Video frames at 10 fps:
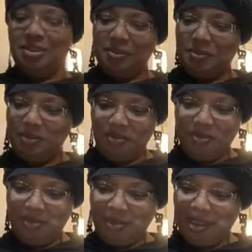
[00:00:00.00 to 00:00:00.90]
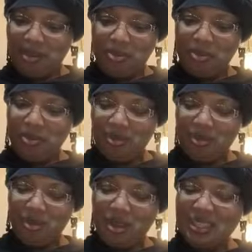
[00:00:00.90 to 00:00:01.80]
all y'all just then. I was like,
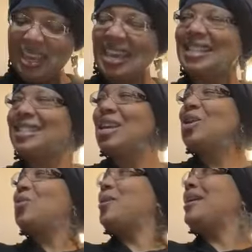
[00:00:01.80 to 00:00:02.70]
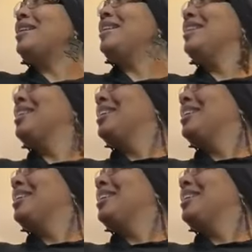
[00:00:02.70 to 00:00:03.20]
mm-hmm. Cause I ain't seen you in